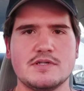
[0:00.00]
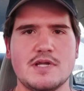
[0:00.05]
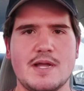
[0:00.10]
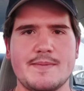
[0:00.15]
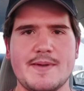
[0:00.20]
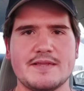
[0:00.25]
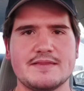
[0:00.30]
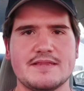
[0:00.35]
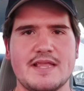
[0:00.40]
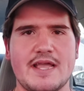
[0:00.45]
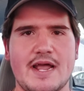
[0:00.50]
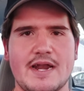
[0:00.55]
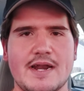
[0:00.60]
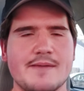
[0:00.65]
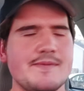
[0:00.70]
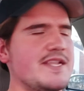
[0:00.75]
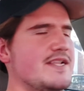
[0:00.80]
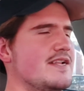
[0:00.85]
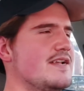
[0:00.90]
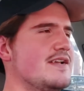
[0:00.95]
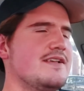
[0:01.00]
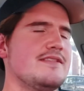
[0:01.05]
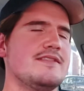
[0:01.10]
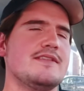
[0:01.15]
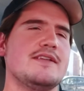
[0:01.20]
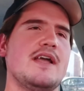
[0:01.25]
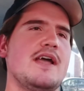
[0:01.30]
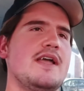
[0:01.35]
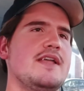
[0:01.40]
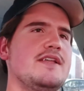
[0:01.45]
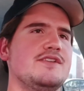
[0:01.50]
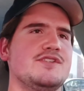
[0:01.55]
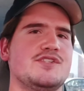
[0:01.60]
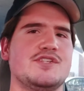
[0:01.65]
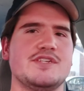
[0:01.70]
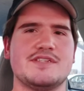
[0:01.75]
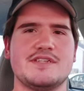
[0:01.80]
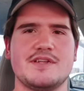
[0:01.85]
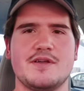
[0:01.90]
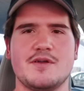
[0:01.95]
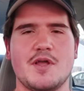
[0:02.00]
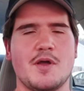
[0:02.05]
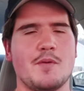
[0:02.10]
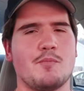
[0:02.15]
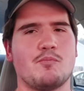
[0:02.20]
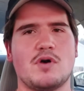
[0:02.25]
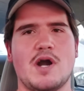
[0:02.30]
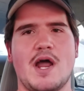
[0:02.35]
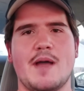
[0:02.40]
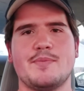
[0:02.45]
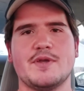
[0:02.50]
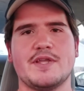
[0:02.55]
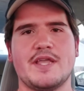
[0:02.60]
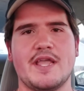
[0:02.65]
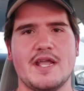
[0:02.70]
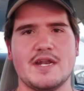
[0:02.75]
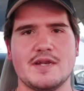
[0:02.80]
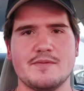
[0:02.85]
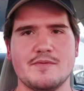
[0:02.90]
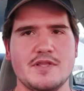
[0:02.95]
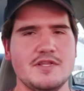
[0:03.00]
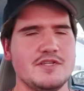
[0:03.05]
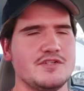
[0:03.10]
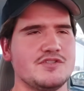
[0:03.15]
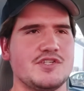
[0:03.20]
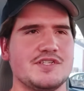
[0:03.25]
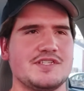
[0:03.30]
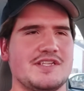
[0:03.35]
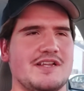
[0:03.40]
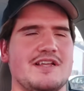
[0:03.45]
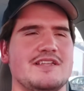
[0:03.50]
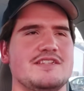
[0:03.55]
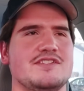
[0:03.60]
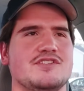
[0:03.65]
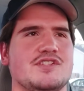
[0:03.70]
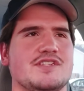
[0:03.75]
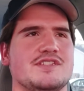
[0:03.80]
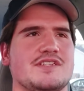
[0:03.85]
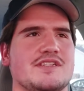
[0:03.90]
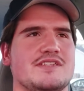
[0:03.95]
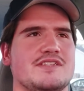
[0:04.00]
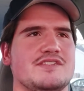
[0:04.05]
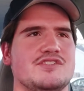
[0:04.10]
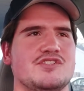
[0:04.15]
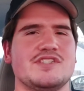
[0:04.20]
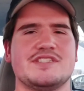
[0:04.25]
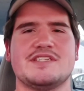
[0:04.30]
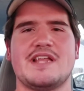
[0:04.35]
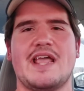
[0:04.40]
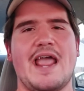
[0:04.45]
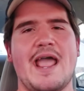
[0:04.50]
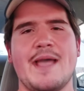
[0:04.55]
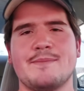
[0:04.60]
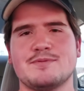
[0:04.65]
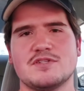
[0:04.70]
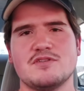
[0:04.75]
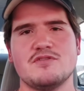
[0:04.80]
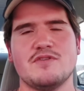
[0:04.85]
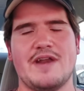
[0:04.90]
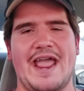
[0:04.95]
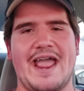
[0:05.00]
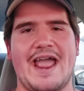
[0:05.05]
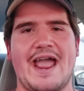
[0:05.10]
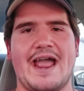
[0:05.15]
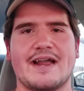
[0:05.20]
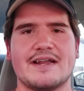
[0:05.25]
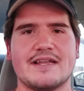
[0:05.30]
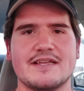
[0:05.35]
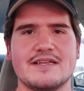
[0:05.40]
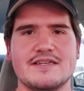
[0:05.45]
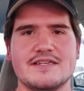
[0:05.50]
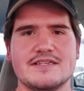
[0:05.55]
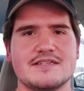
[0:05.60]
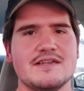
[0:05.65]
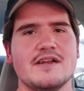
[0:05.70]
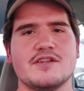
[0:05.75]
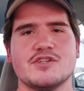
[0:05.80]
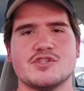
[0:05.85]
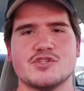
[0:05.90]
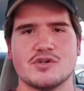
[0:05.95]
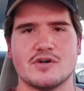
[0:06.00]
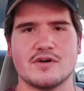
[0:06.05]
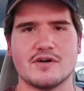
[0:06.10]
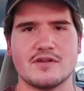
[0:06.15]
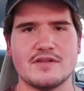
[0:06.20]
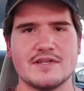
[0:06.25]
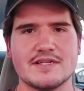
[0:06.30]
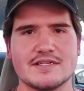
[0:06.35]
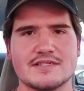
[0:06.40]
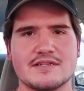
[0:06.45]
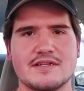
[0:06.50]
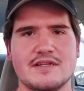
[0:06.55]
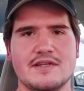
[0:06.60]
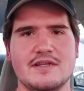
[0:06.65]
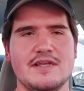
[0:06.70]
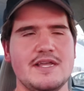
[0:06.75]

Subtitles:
How about that? I mean, the guy is just a propaganda. It's just an absolute hack. He's not a journalist.